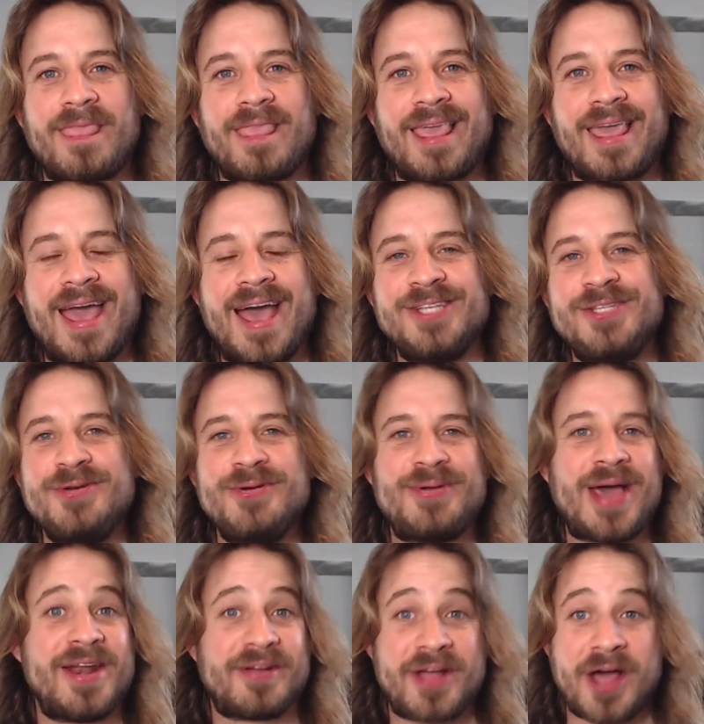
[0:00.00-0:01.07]
as you
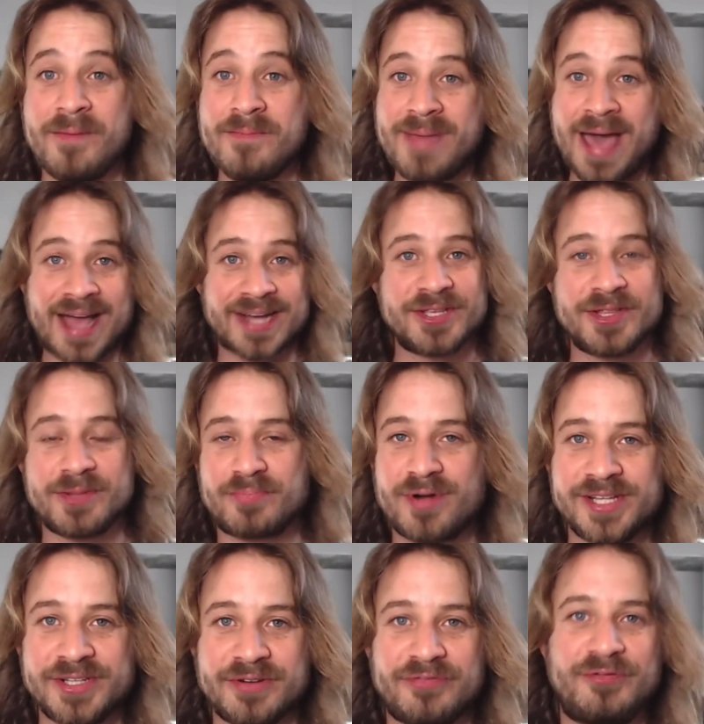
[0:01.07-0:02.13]
kind of come back to the
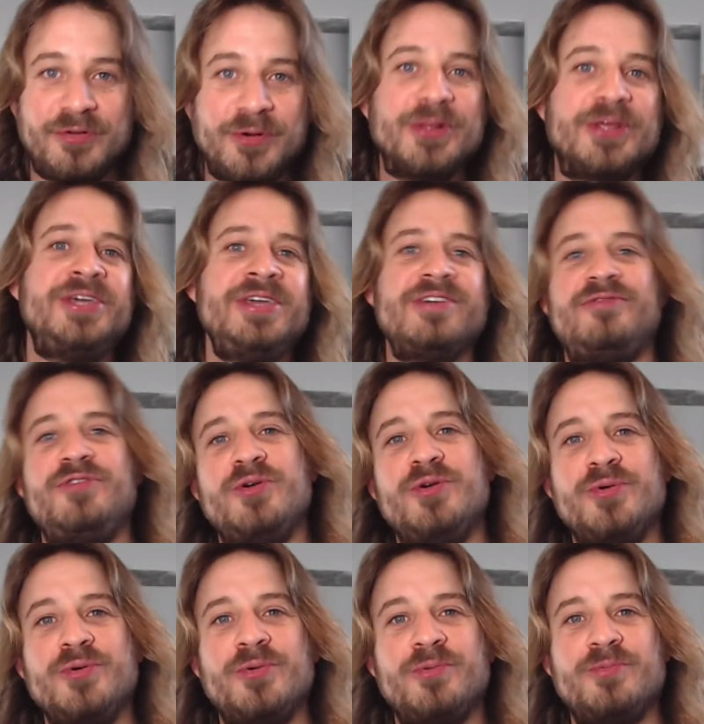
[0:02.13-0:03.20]
present fully, if
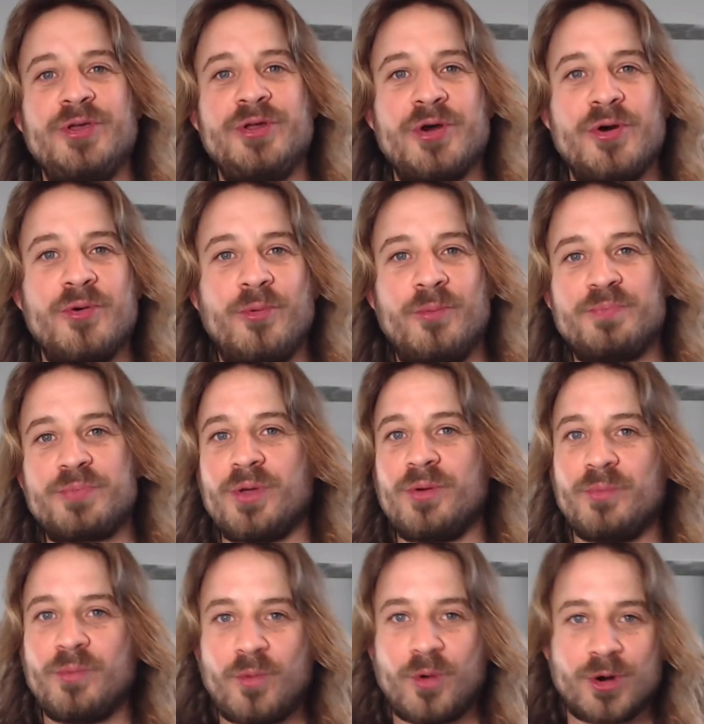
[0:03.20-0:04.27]
you
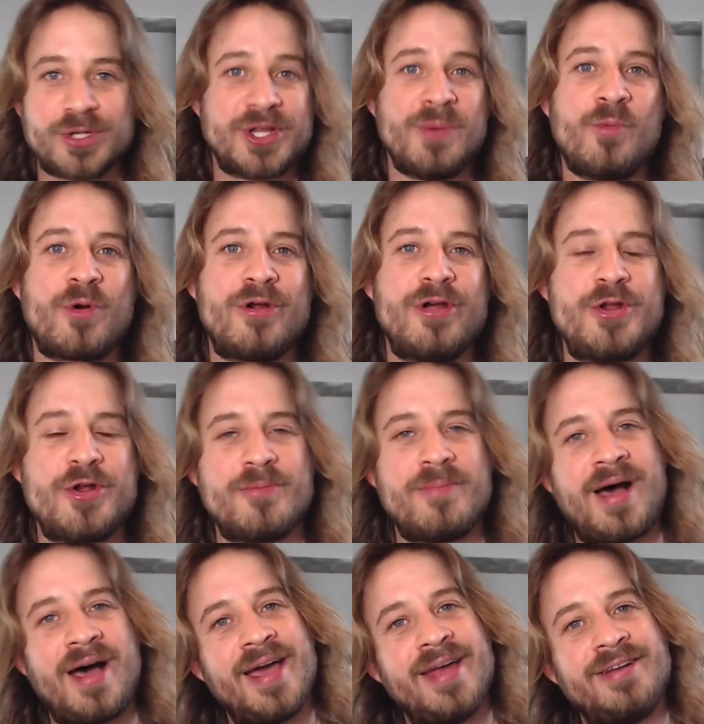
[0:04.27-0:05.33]
were somewhere in your
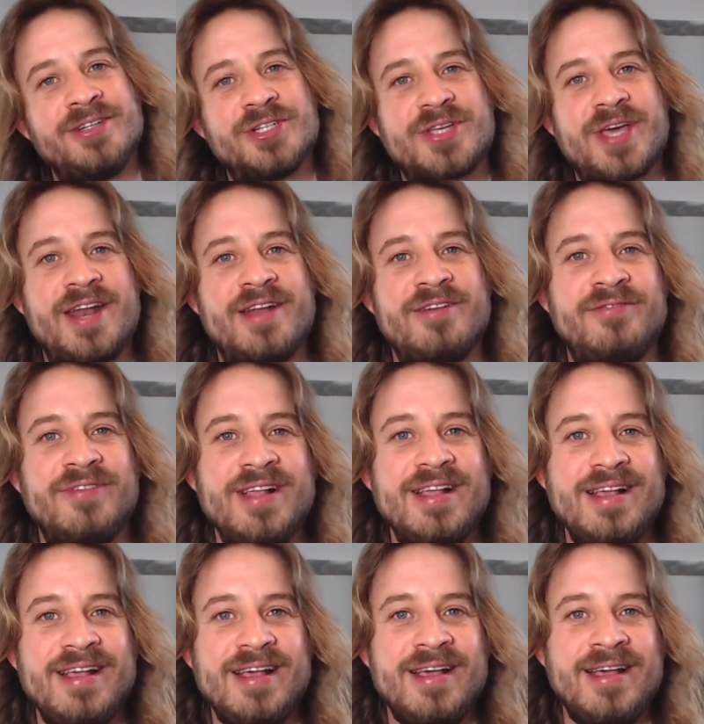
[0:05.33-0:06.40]
mind and just kind of
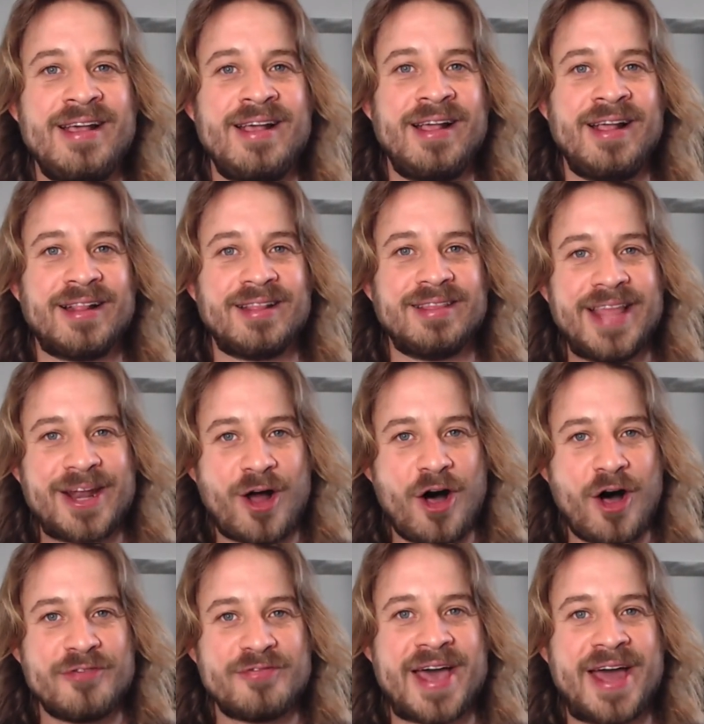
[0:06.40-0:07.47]
let
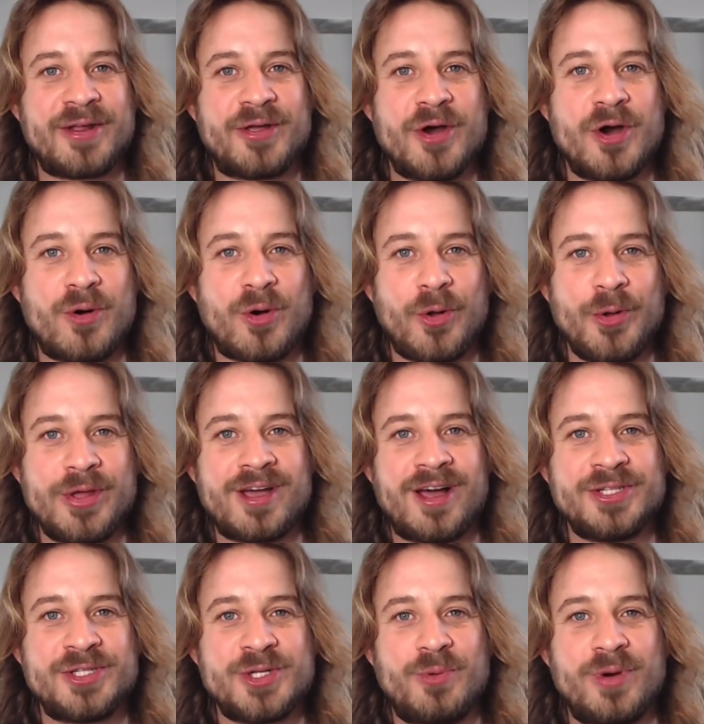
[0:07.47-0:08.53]
all of that go, holding
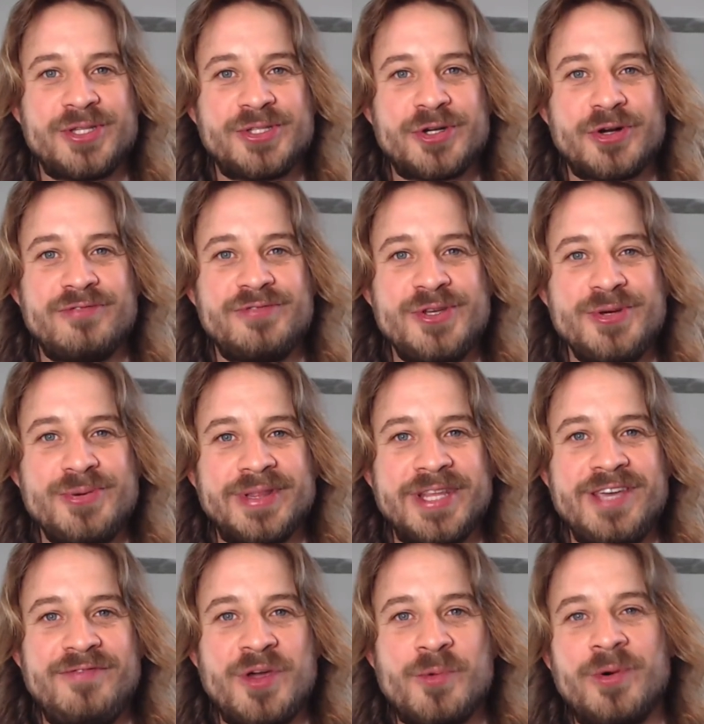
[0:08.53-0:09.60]
on to what serves you and
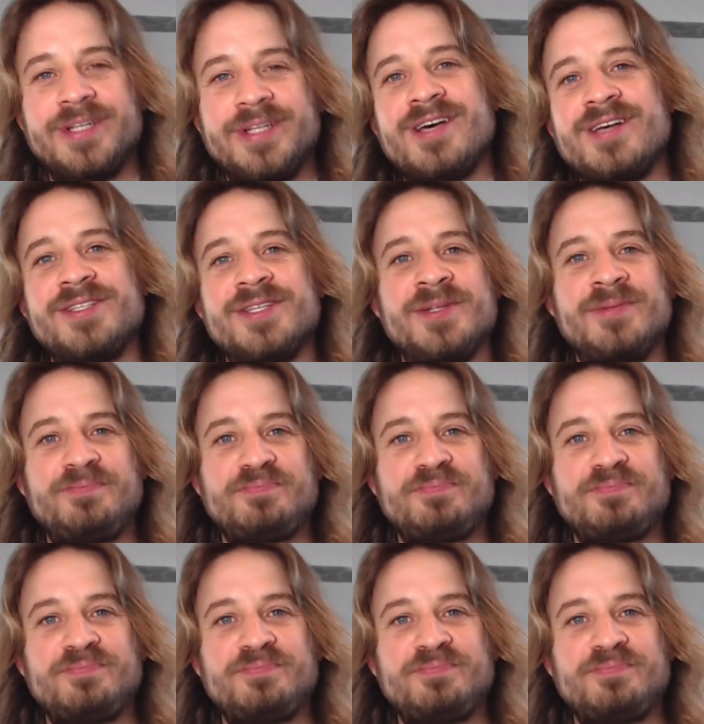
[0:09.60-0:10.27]
leaving what doesn't,